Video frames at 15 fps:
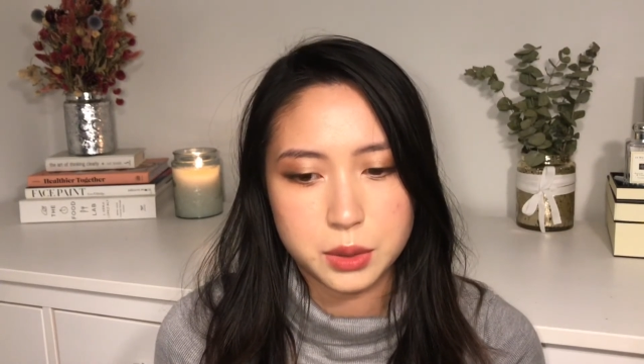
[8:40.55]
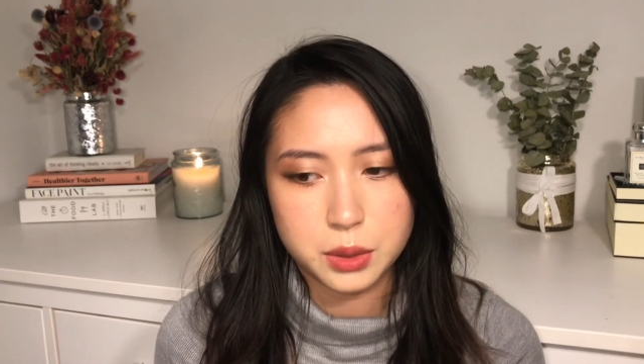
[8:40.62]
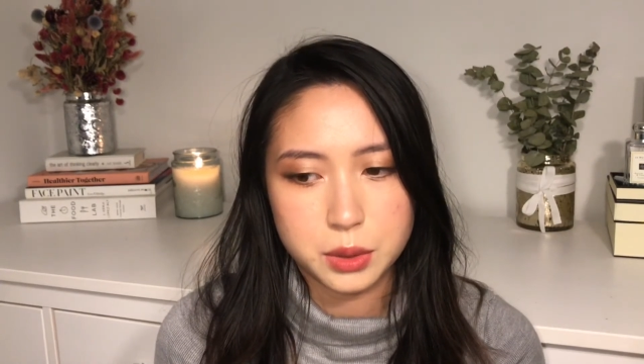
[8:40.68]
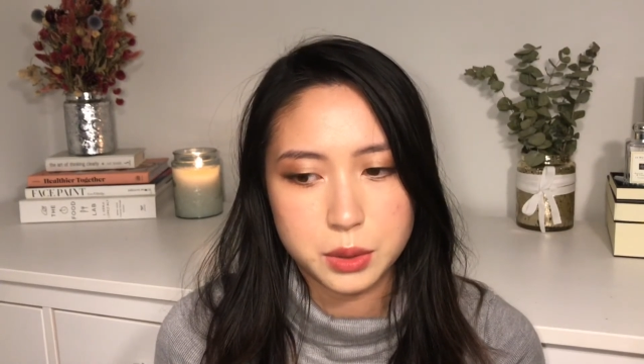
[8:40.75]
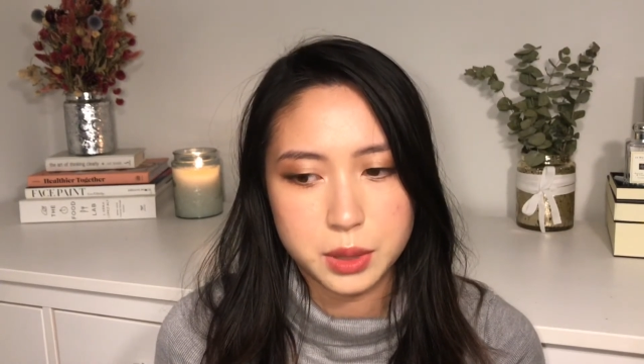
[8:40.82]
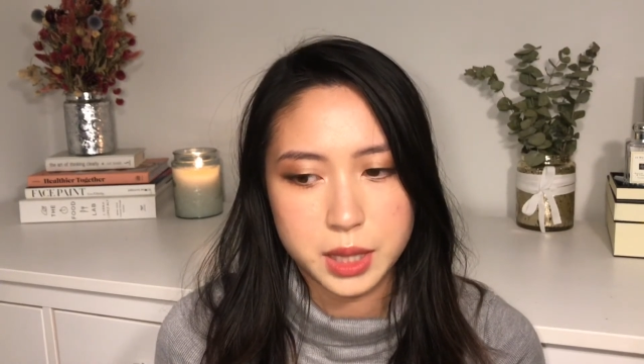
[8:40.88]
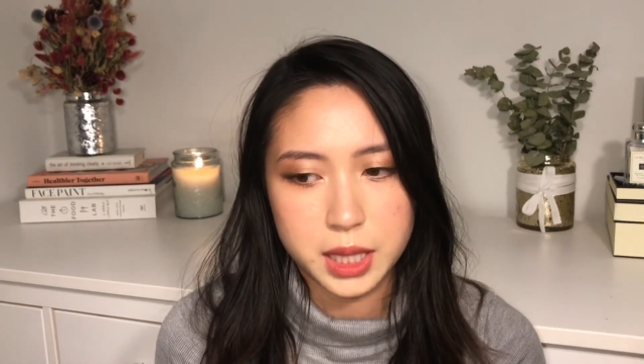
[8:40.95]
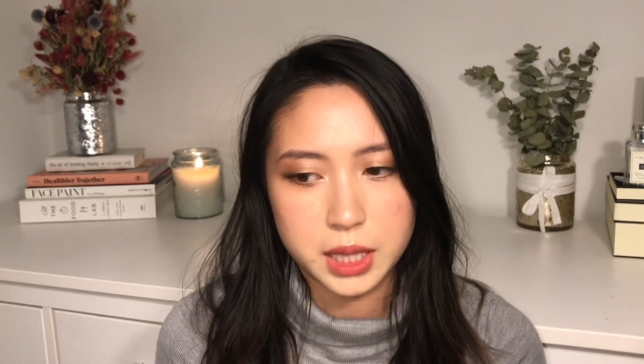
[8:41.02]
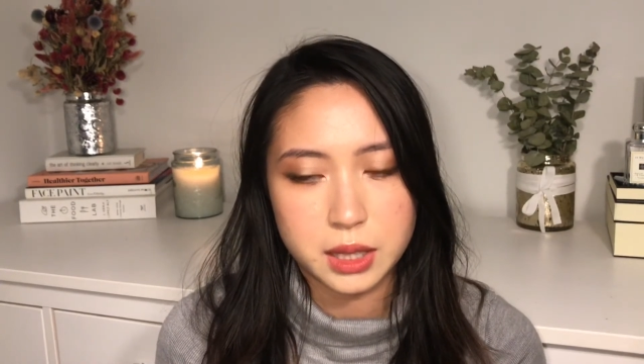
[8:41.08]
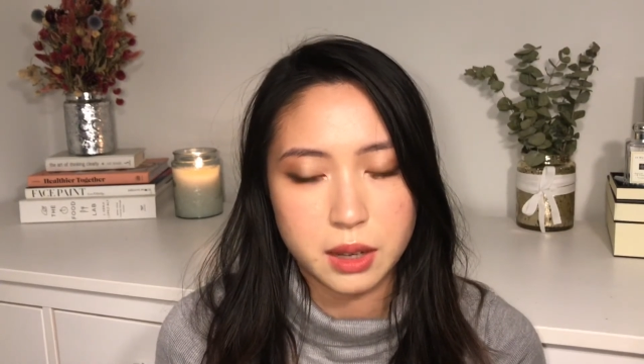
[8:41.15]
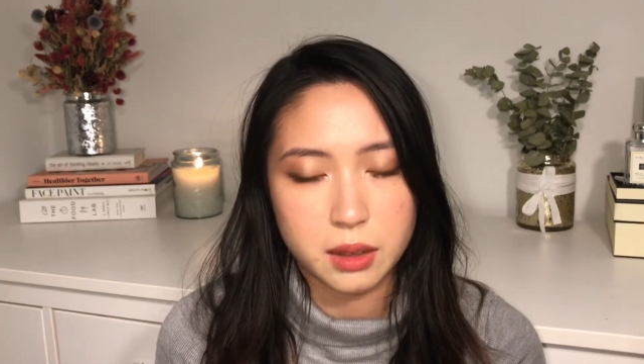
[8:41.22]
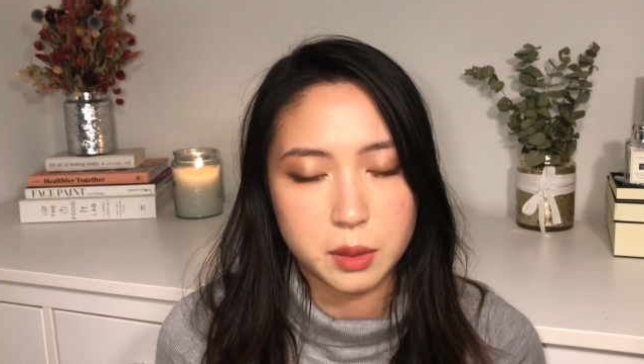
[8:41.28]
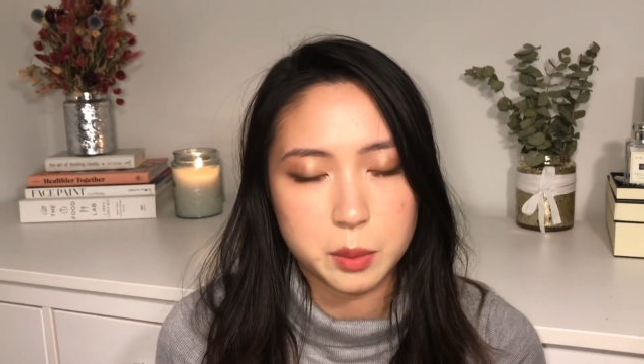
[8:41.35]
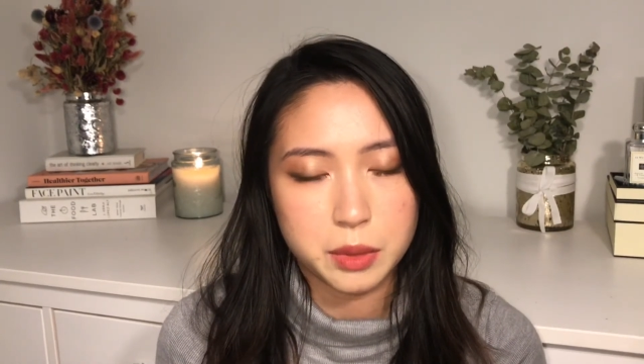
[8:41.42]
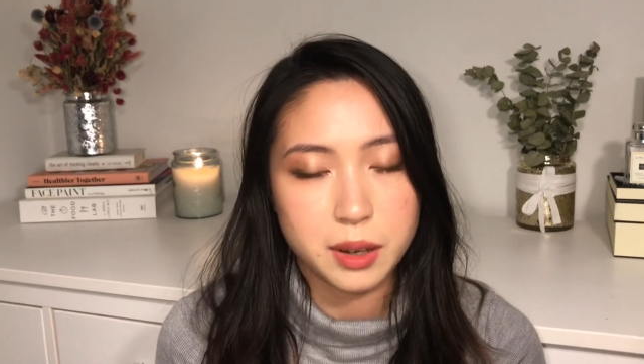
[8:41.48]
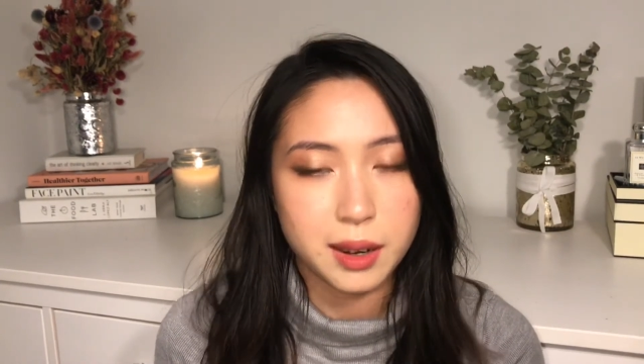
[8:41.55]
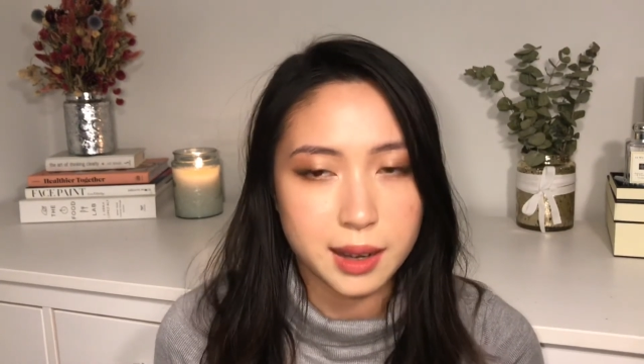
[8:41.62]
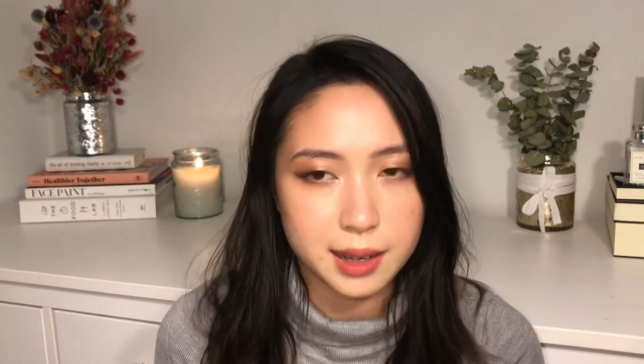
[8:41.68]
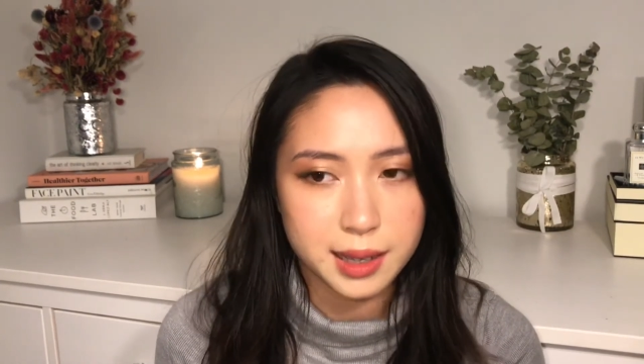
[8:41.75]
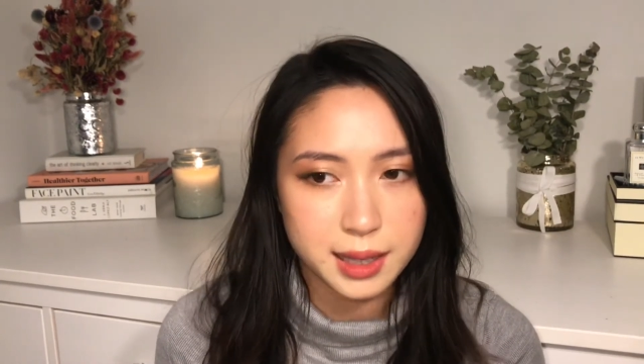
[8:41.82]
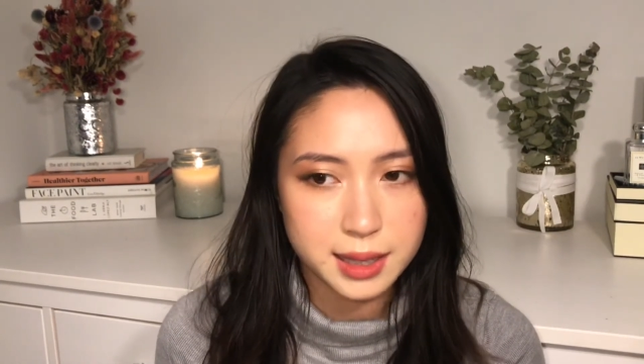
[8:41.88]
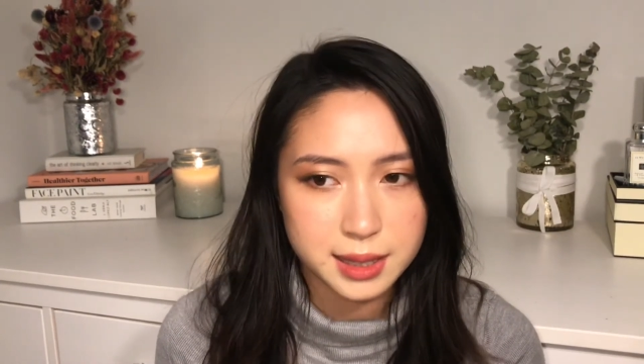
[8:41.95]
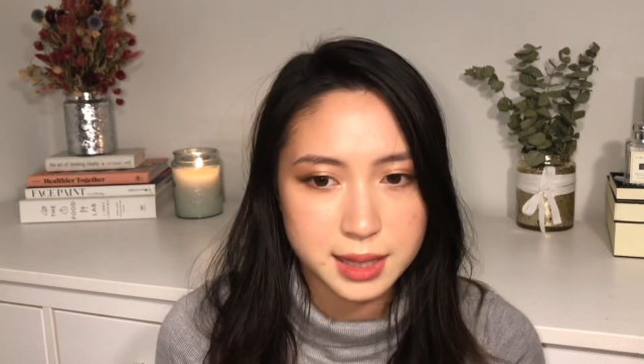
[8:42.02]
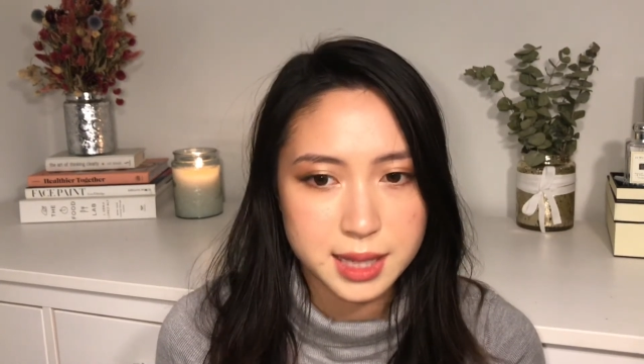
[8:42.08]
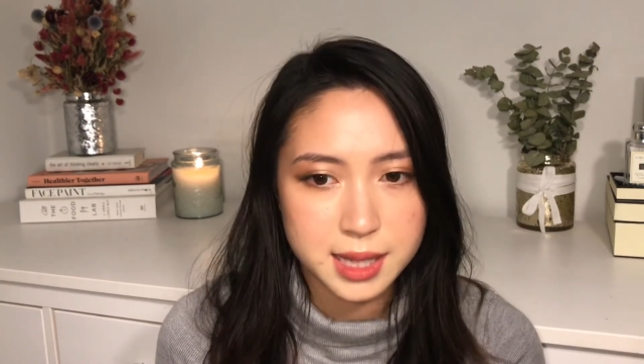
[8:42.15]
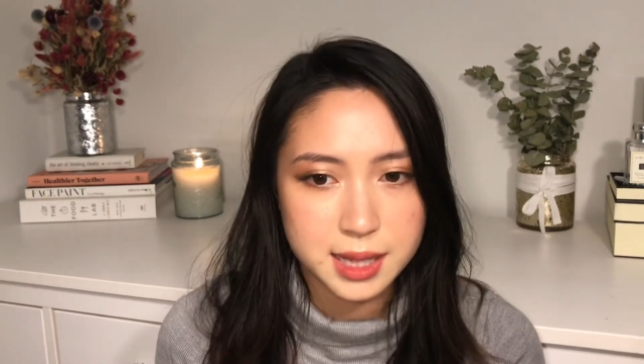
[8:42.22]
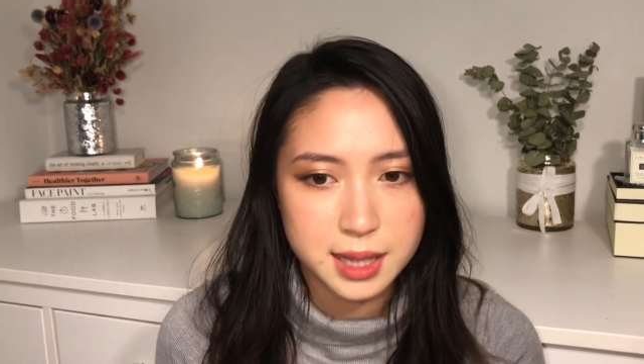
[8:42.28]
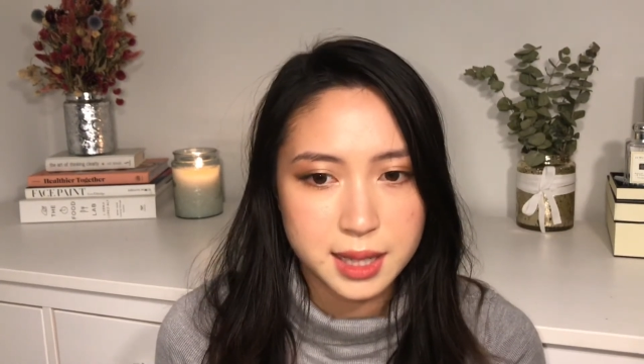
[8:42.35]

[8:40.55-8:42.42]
$20 product